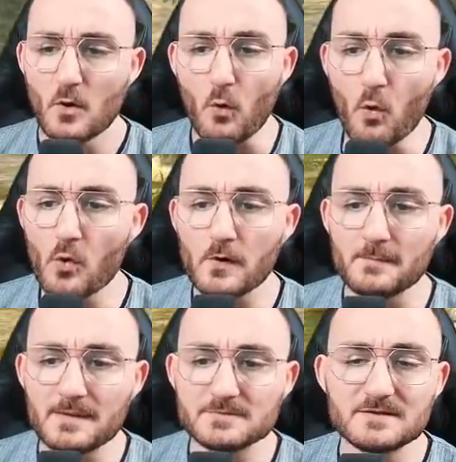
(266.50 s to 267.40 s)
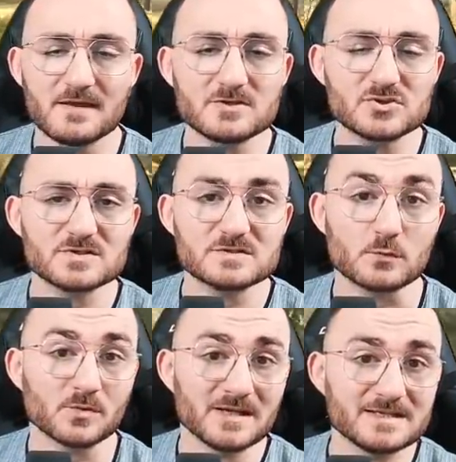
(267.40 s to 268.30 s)
or maybe they just
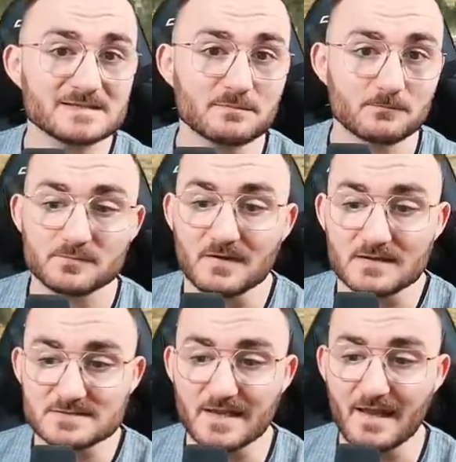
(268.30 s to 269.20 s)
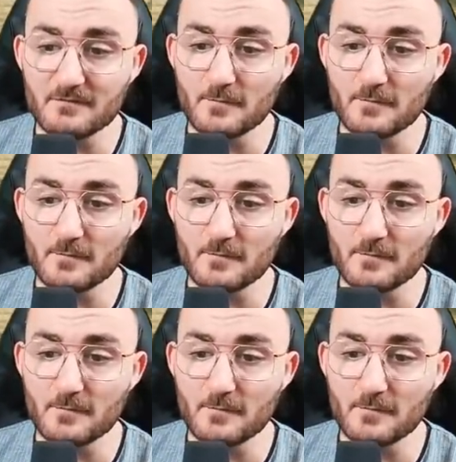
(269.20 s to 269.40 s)
released tanks that have